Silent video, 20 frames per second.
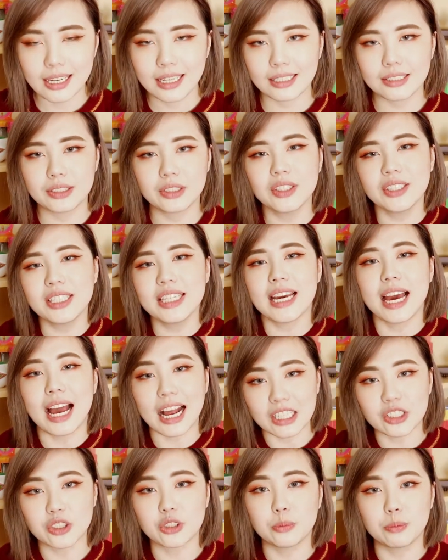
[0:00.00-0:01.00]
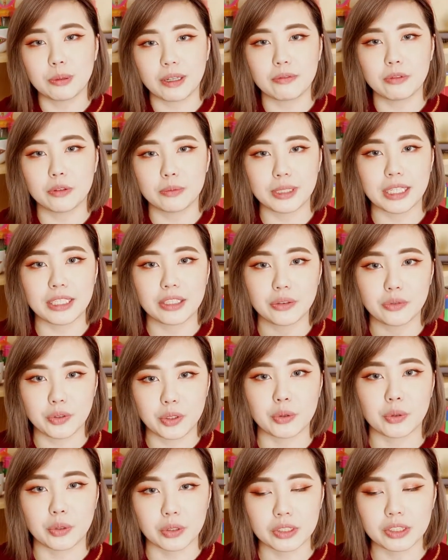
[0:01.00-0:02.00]
It's not the actual platform 9
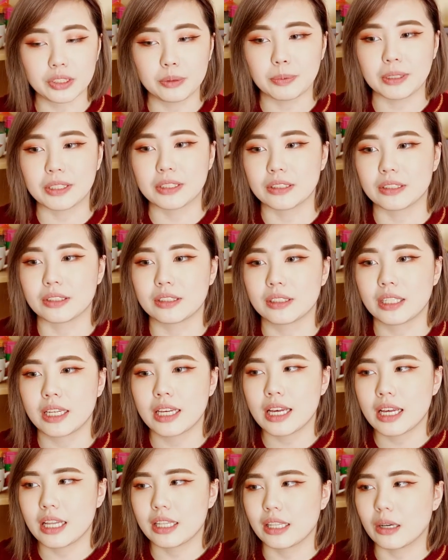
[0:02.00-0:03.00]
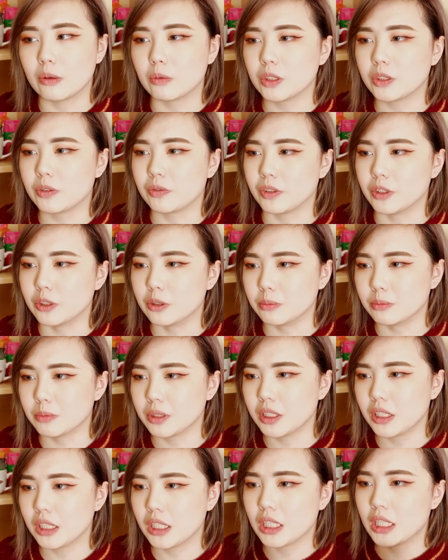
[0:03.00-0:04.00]
3/4 because that was filmed
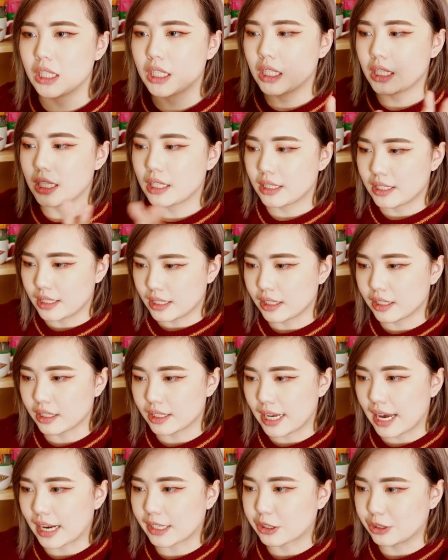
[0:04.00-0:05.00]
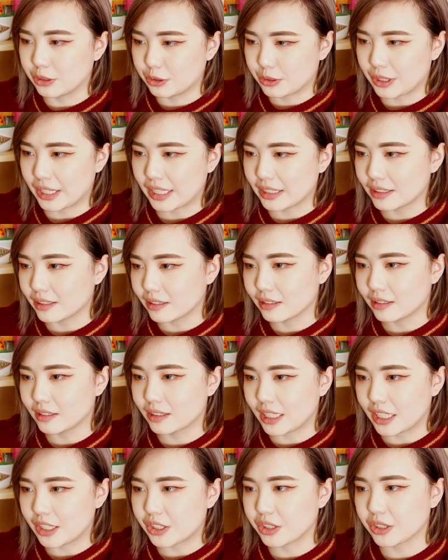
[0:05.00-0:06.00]
in the actual train
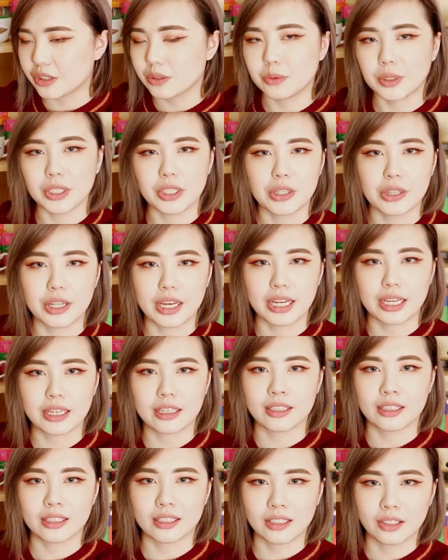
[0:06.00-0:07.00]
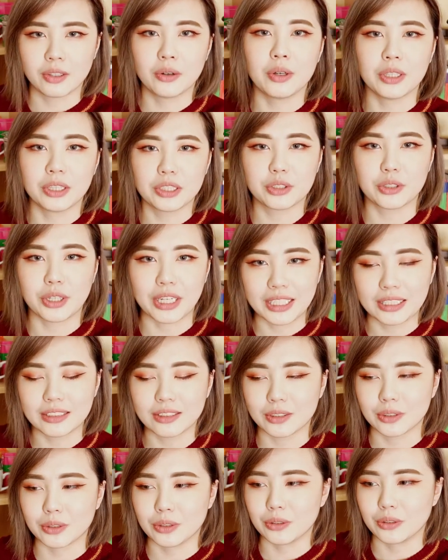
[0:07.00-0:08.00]
station where you like go on the train.
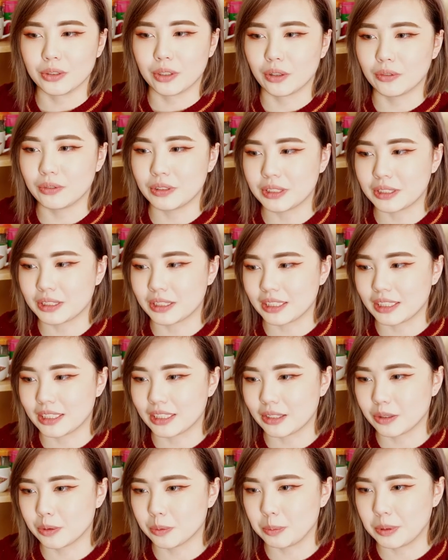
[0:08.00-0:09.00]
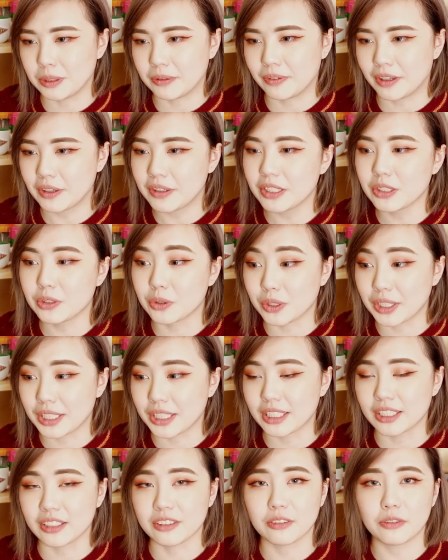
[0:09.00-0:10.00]
So obviously it would be very
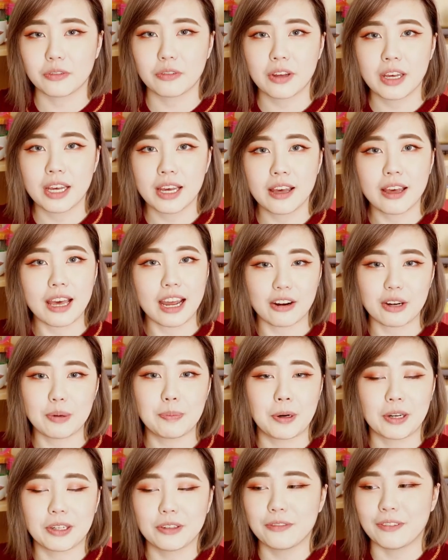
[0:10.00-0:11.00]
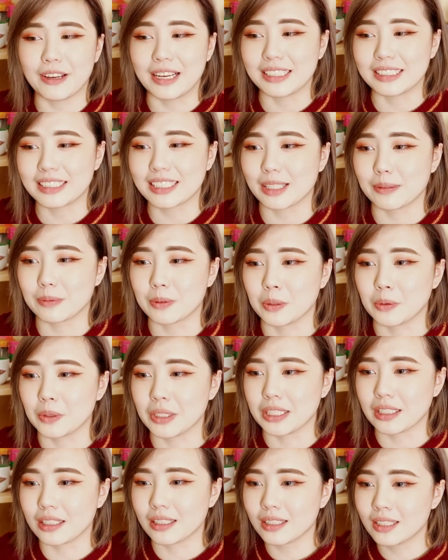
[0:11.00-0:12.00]
annoying if Harry Potter fans kept
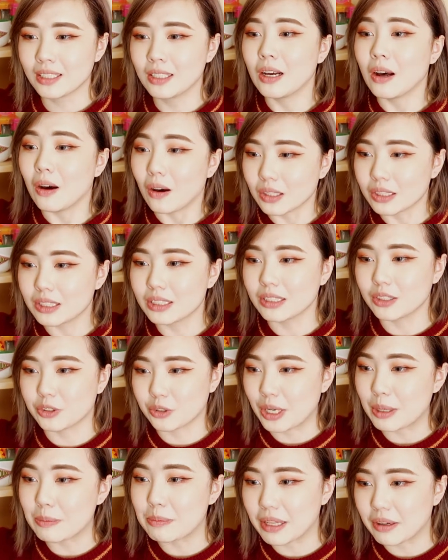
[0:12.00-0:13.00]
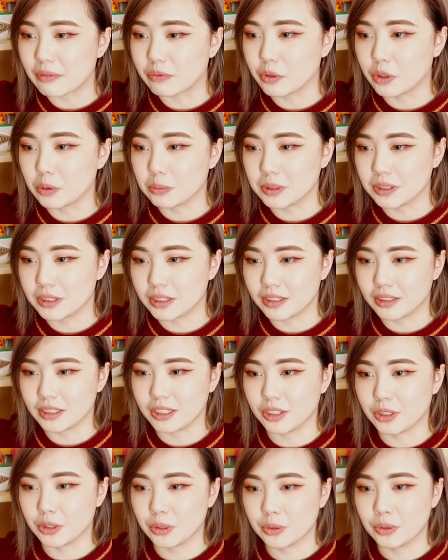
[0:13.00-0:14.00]
going onto the train platforms to,
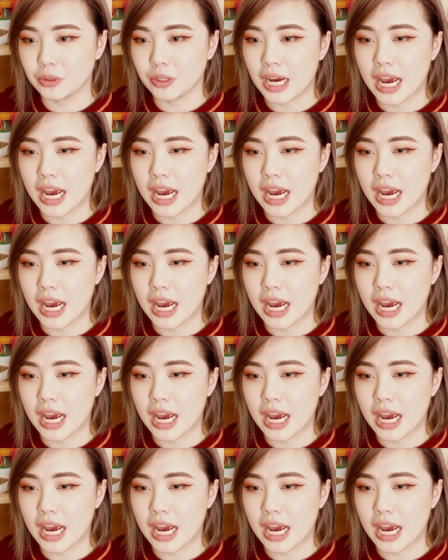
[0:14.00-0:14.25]
you know,